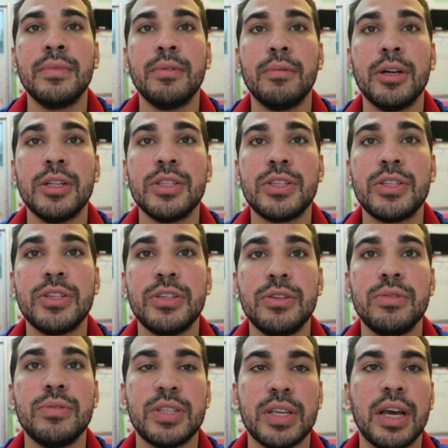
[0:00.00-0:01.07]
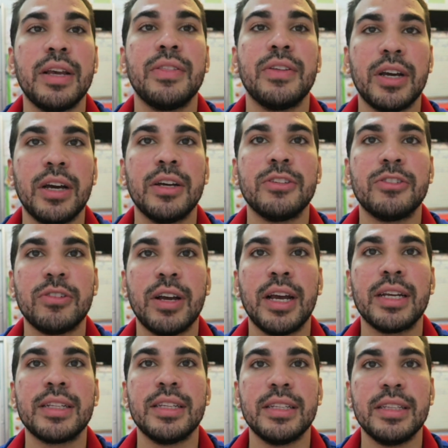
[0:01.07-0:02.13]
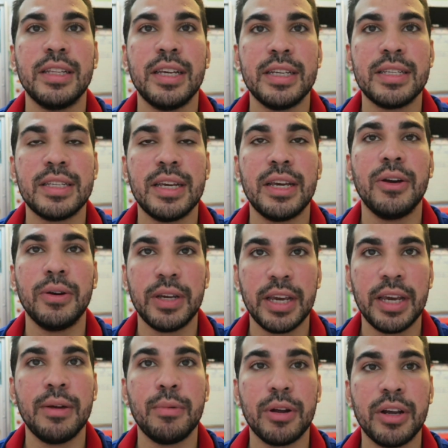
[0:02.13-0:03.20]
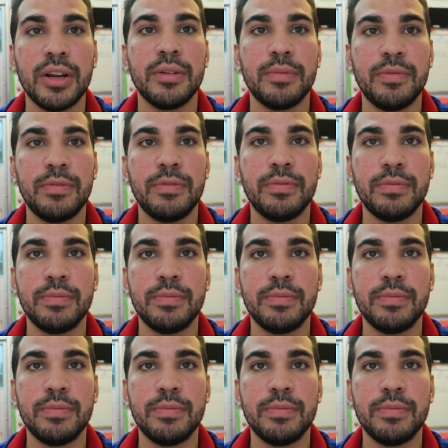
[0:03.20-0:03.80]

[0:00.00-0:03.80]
Once you sign the contract and they say, okay, we're gonna